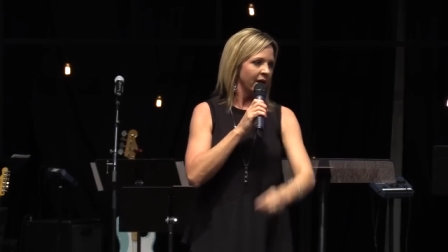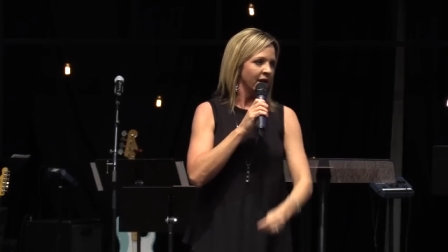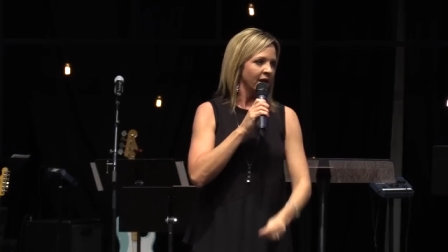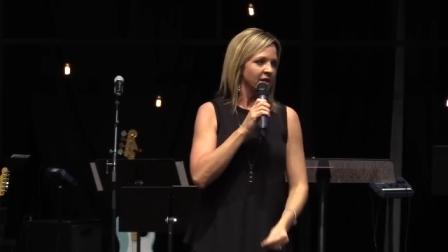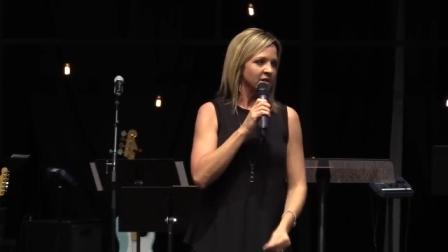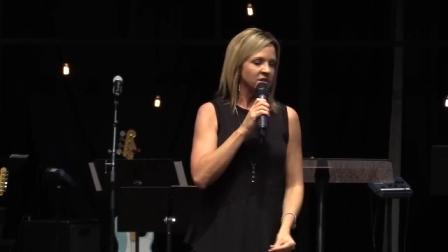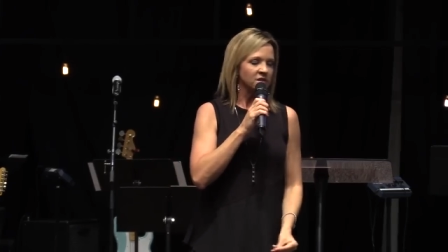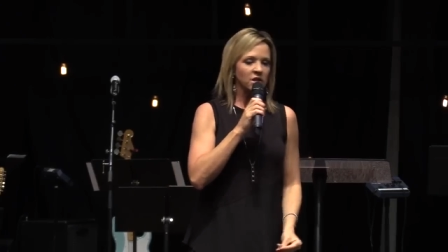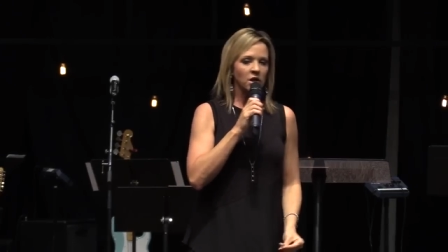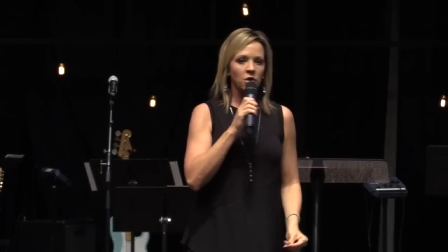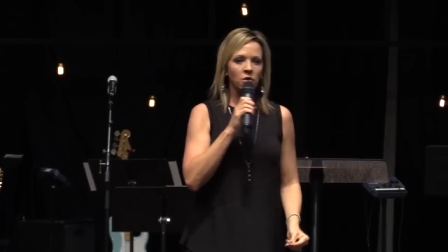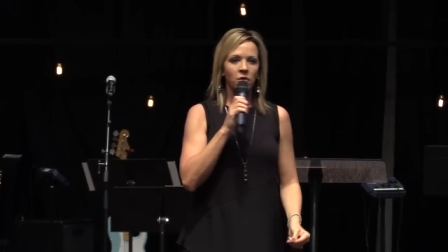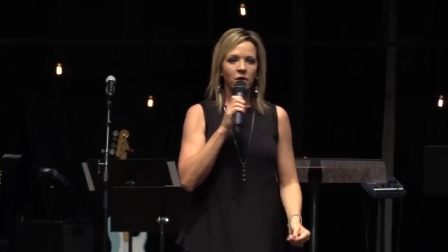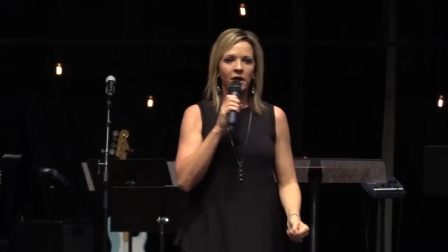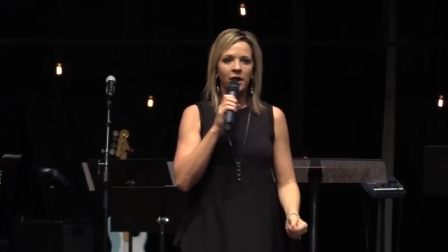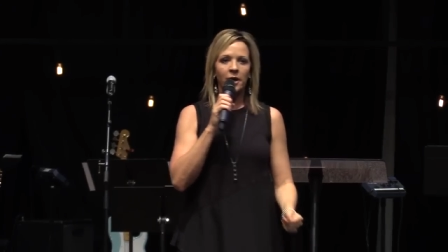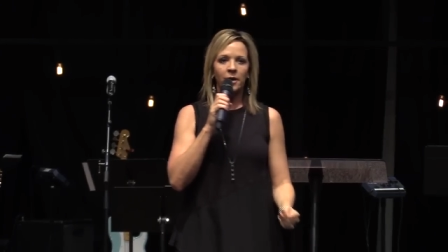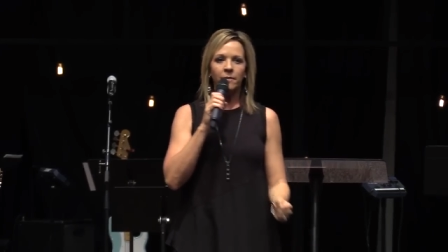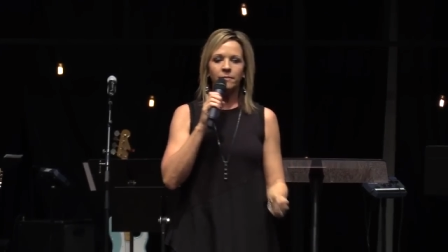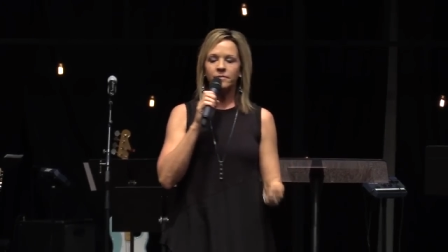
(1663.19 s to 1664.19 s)
And so,
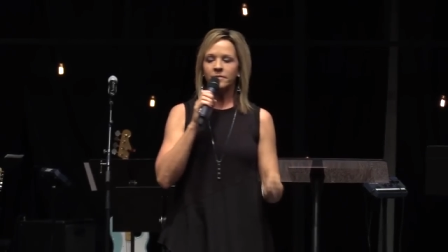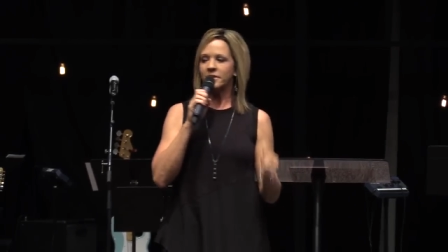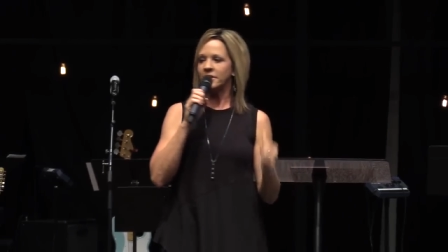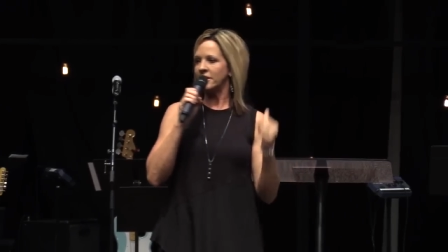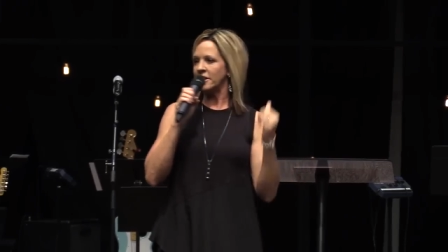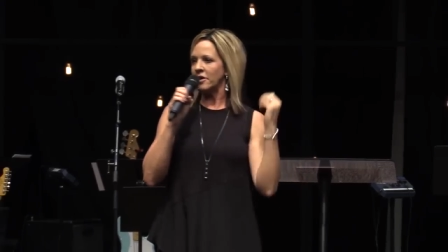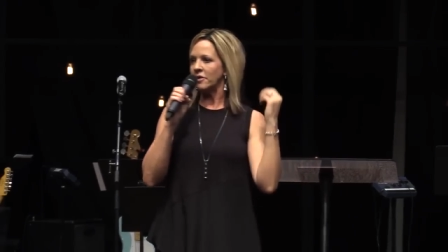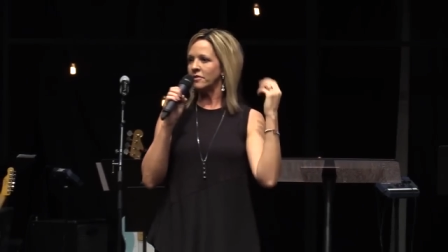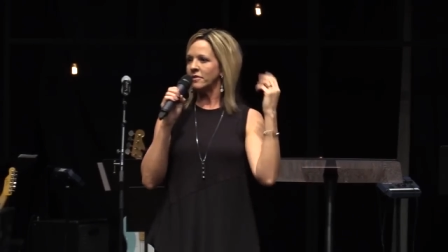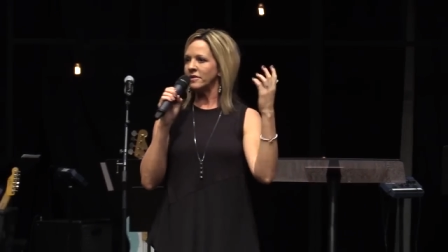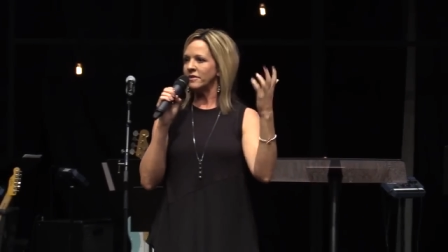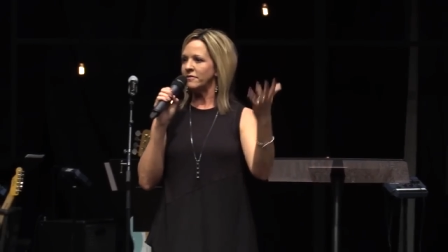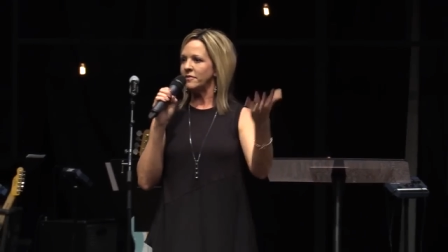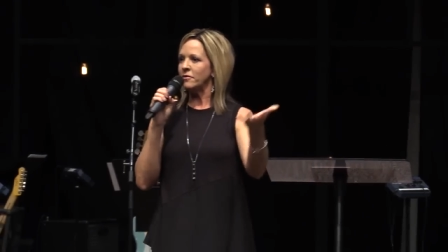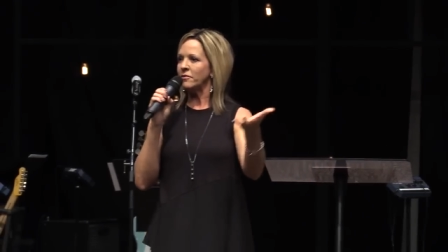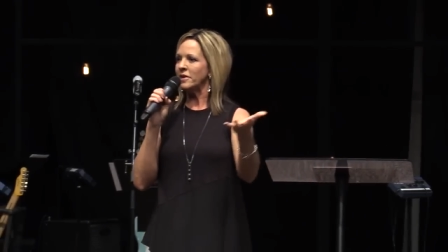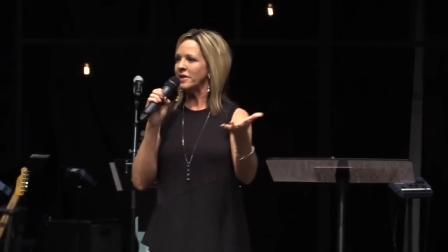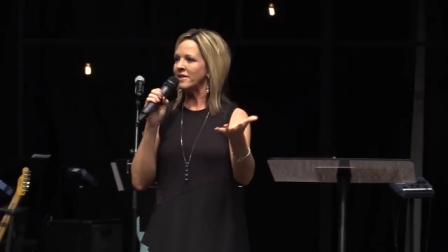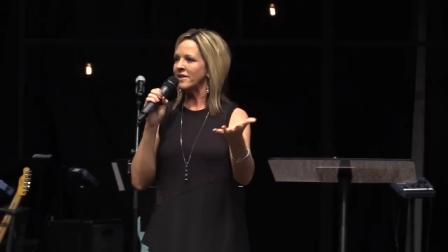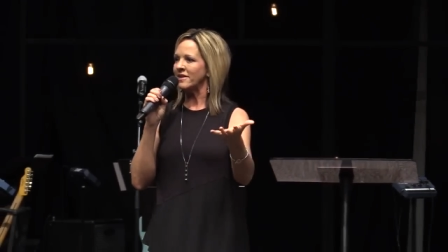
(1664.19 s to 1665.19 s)
um, you know, if
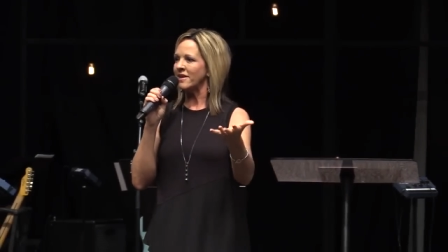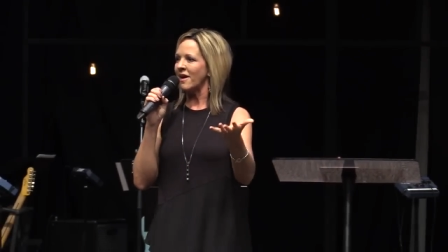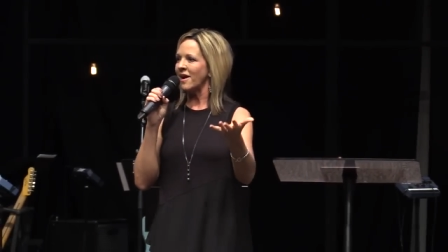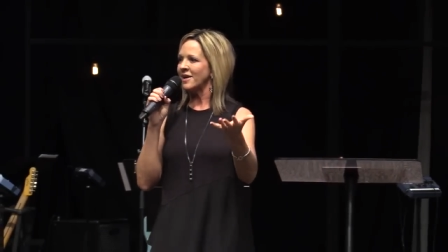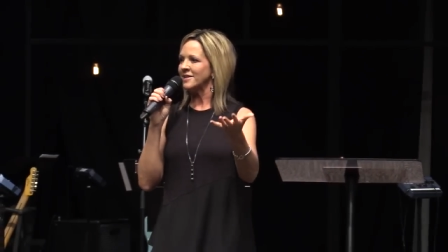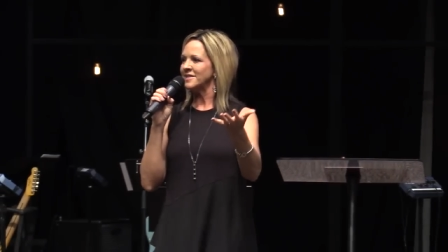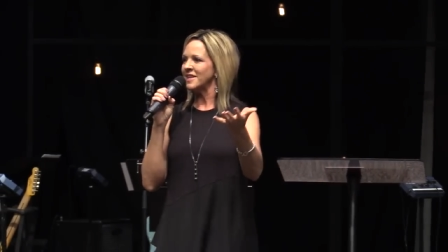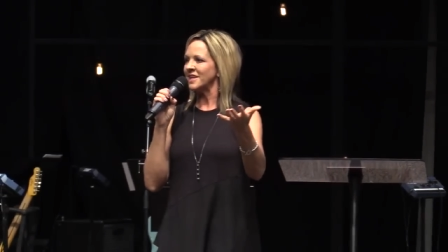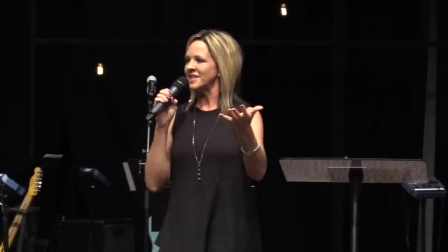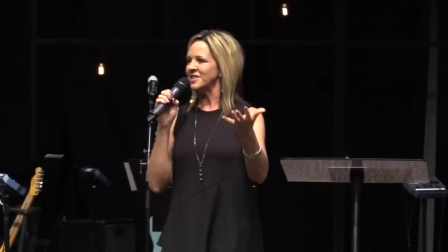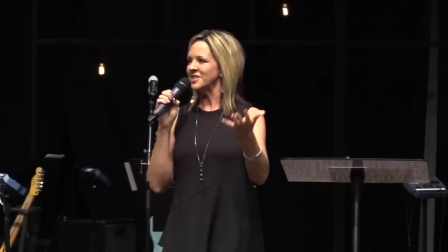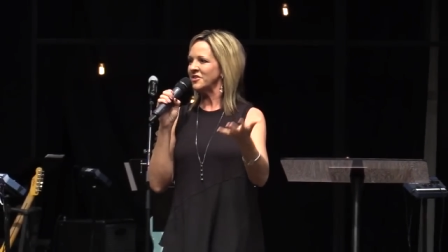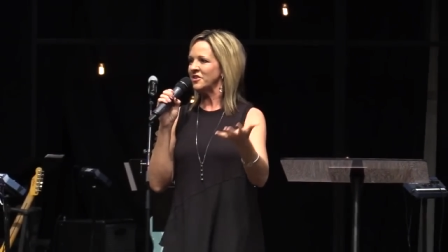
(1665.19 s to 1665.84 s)
you read the context,